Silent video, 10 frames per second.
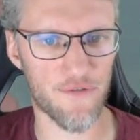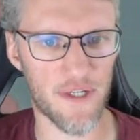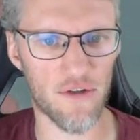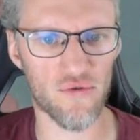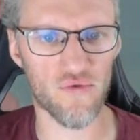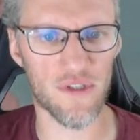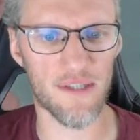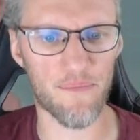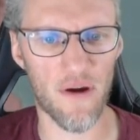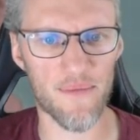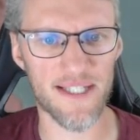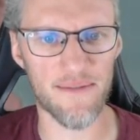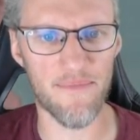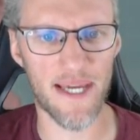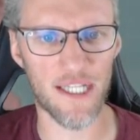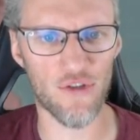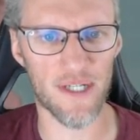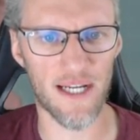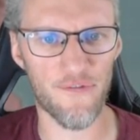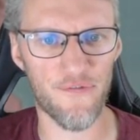If I go to the diplomacy menu
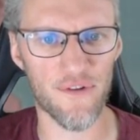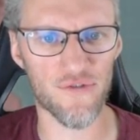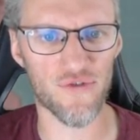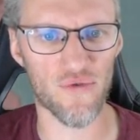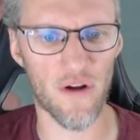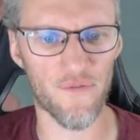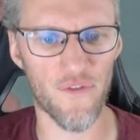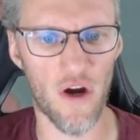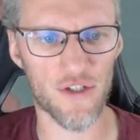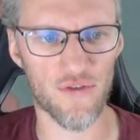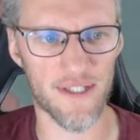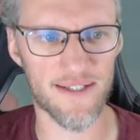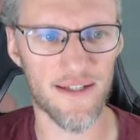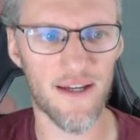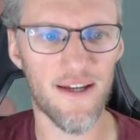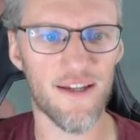and I filter on doctrines,